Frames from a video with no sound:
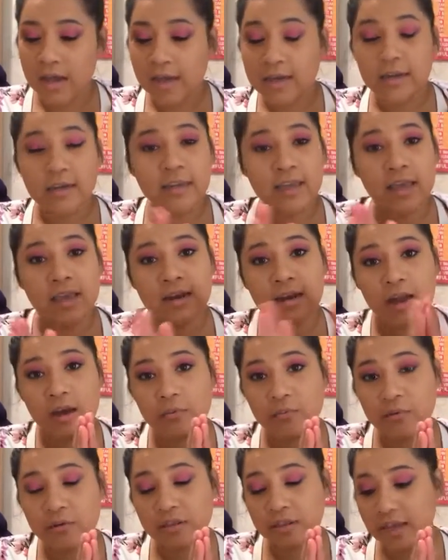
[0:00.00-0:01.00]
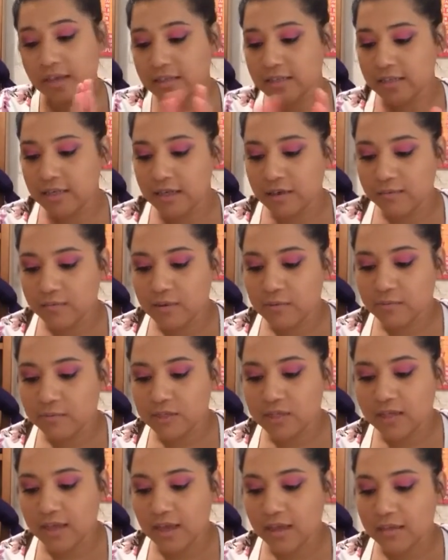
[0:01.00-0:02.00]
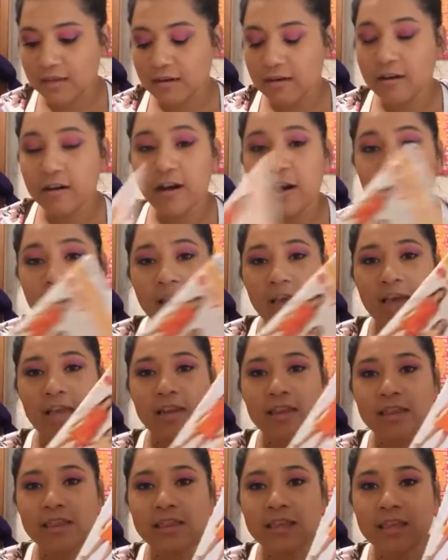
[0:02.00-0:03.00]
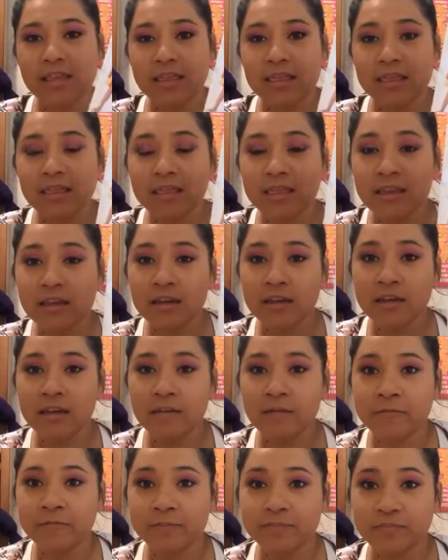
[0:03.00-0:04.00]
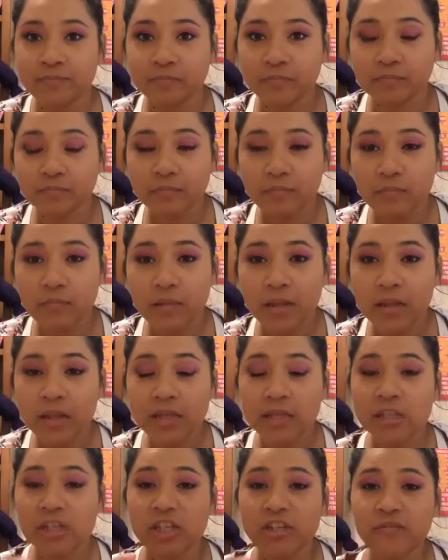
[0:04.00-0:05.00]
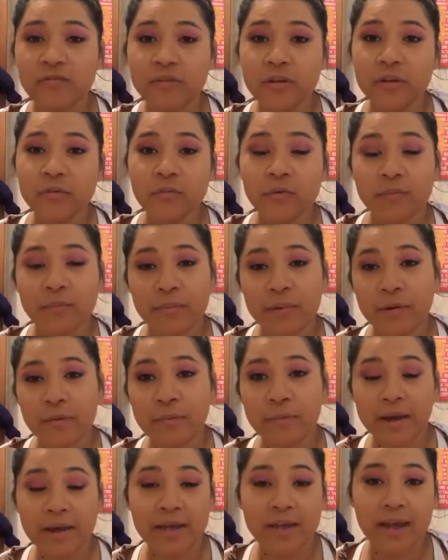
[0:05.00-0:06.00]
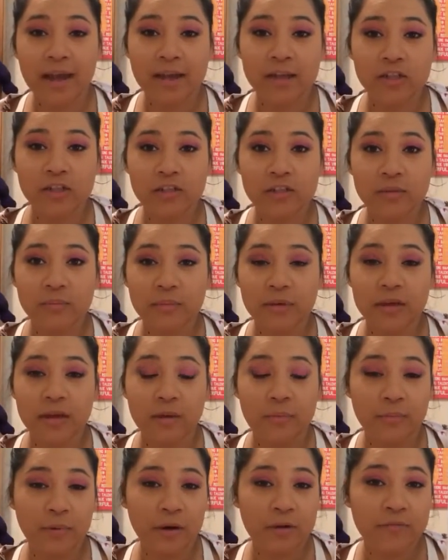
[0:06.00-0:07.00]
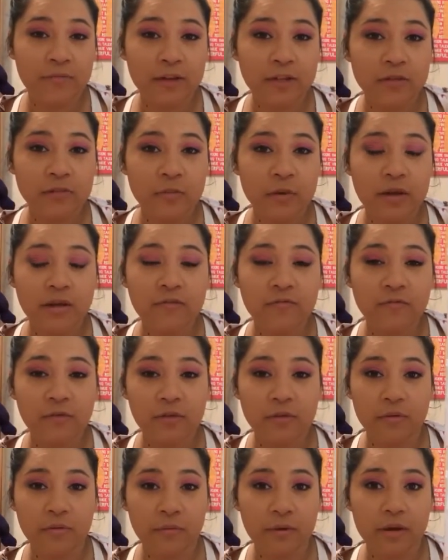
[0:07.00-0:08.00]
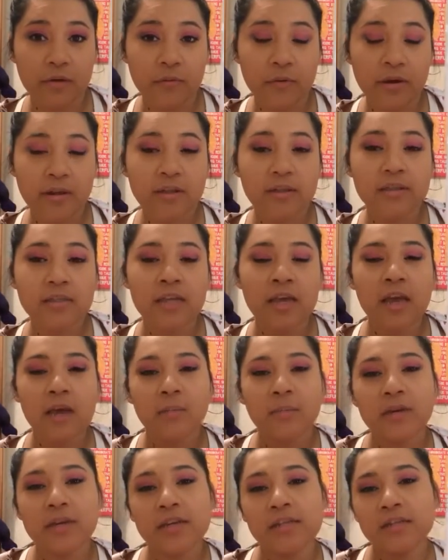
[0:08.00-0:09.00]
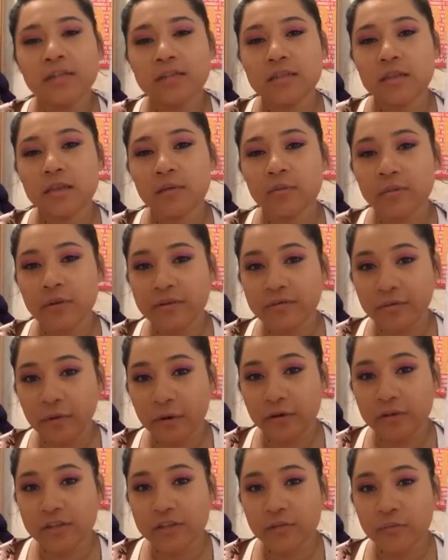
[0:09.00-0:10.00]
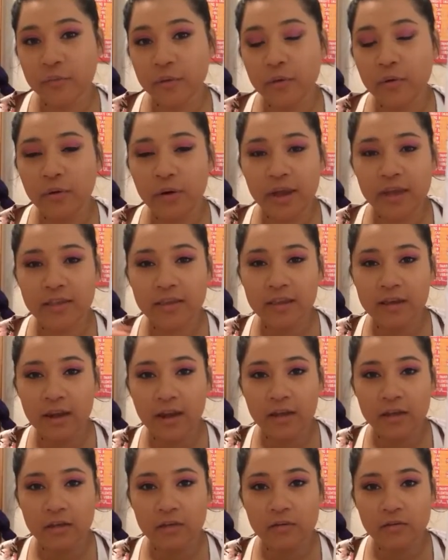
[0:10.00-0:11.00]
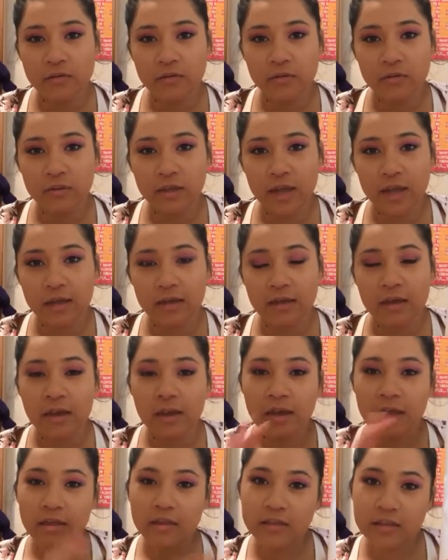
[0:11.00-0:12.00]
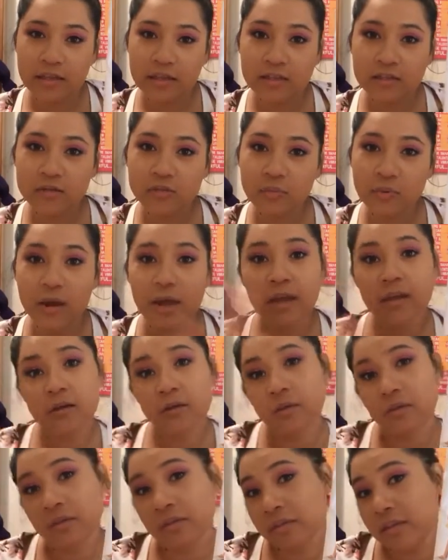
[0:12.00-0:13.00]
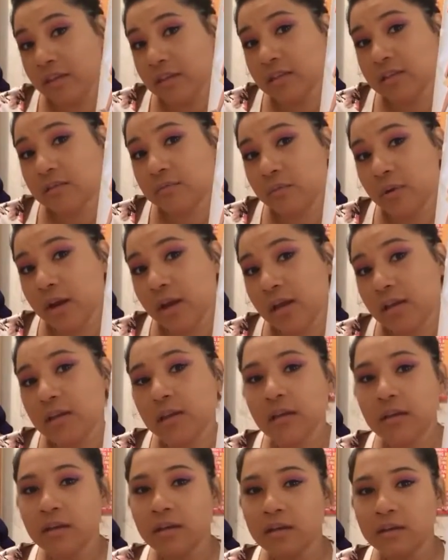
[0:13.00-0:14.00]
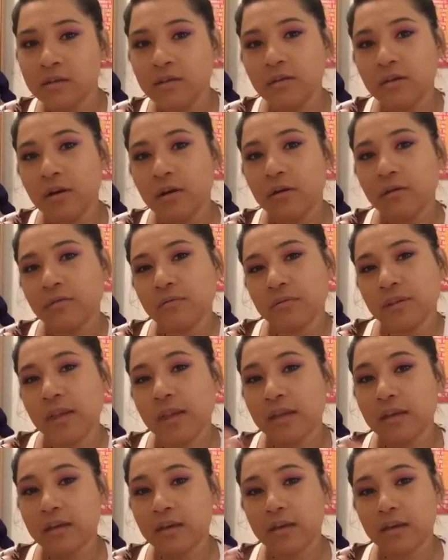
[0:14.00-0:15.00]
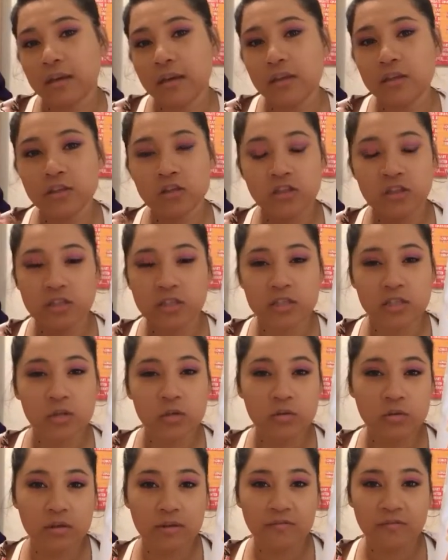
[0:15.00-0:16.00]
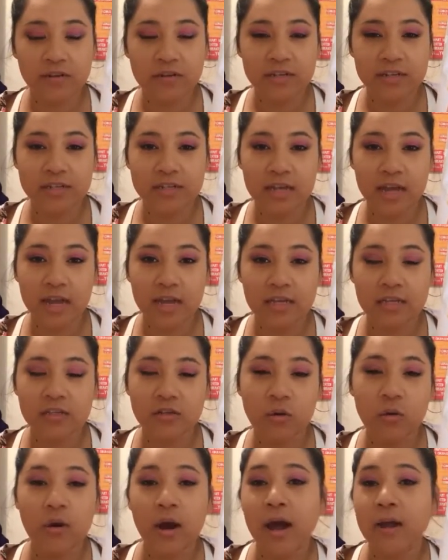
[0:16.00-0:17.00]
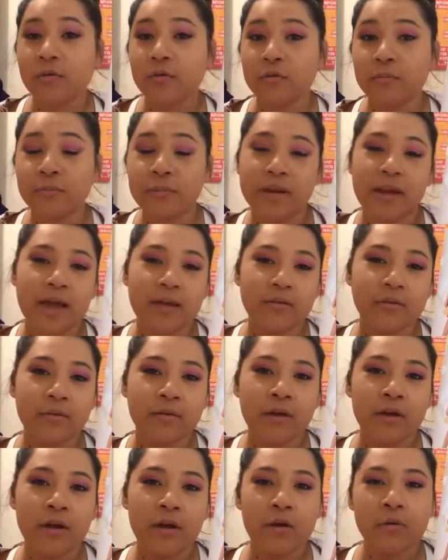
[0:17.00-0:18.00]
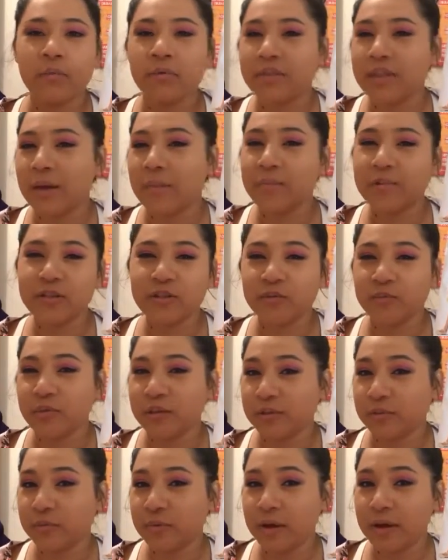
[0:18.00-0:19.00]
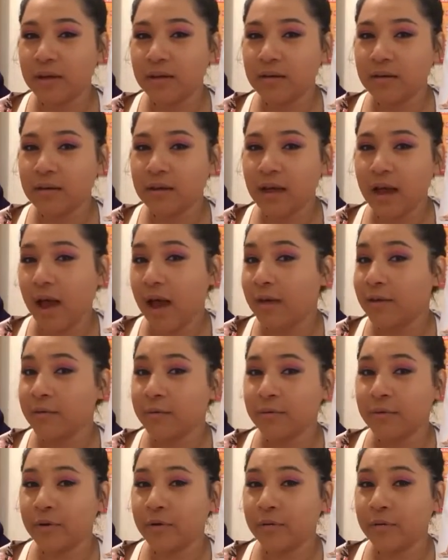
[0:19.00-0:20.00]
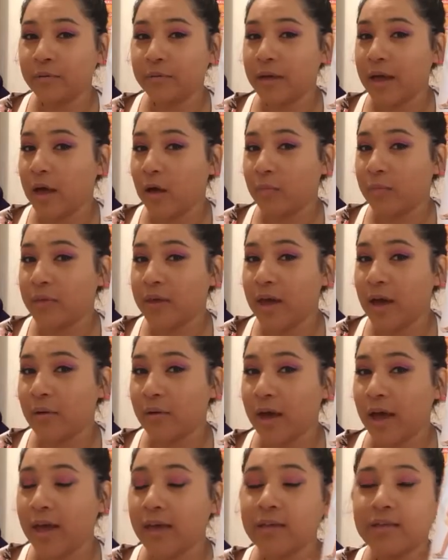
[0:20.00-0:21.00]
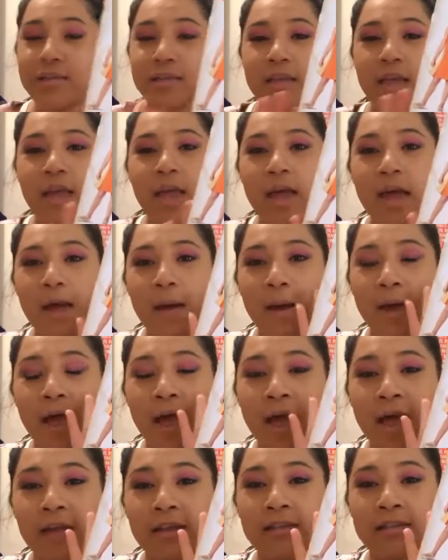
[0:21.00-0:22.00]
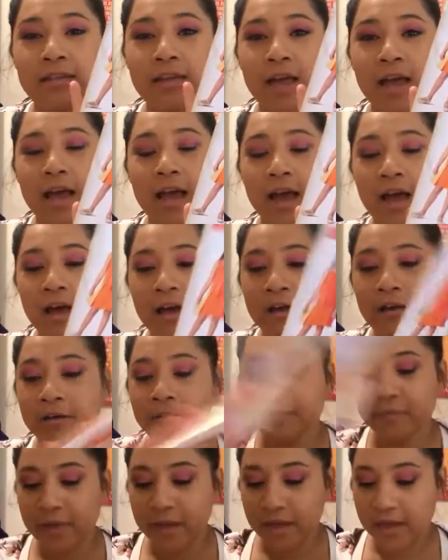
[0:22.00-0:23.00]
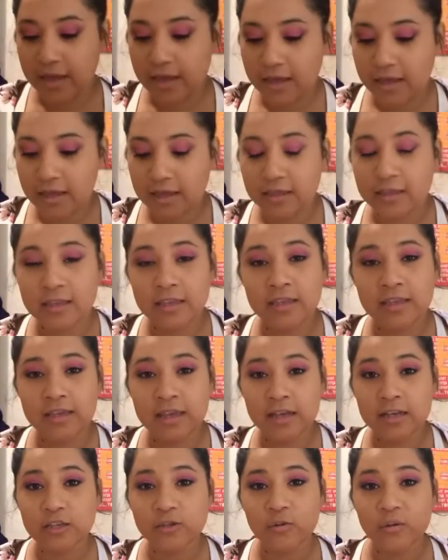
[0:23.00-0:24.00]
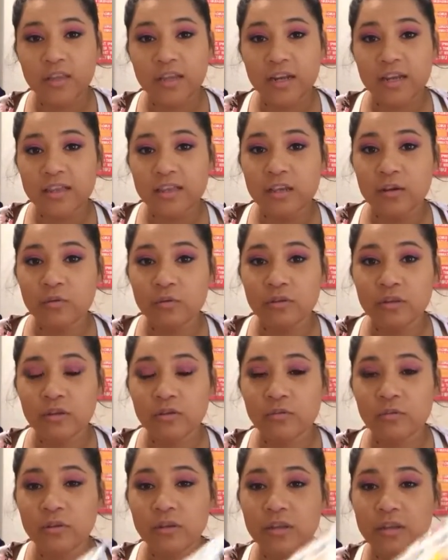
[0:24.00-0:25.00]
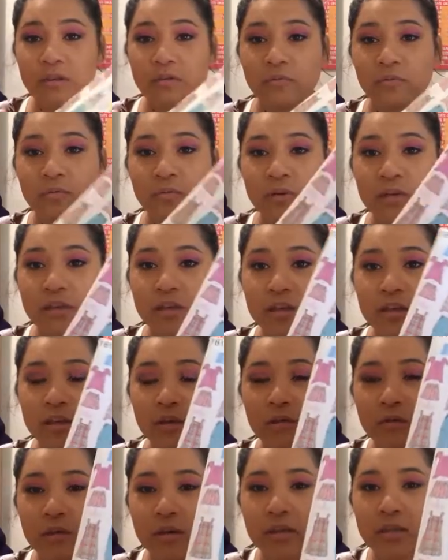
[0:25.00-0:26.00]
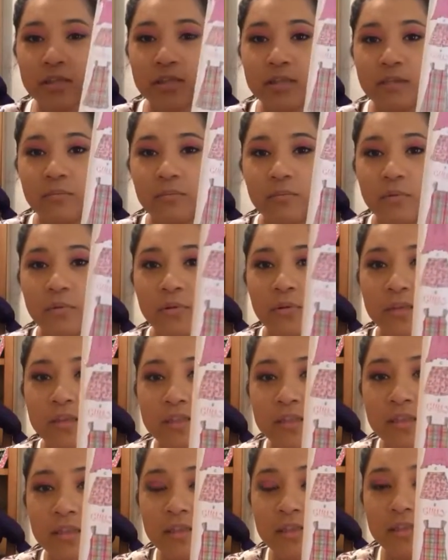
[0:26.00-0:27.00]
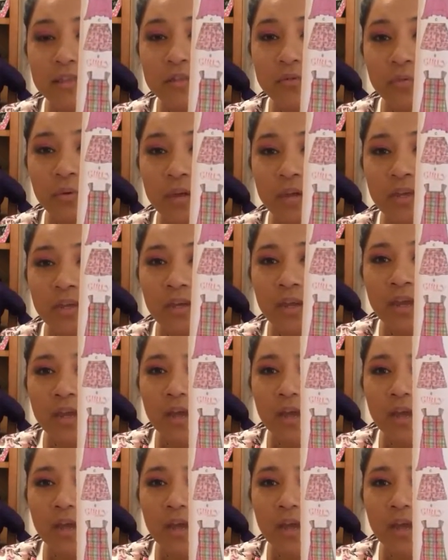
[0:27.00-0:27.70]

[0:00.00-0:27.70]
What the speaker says: And again, I would like to keep them together, and I think the Jiffy might actually be a perfect one for the red ones because it's reversible, and then I could do like this red or this red, you know, like it's just two different designs. Or I don't, would that be too much red? I don't know. Help me out, guys. And the next one that I think would look really, really cute and simple is this one.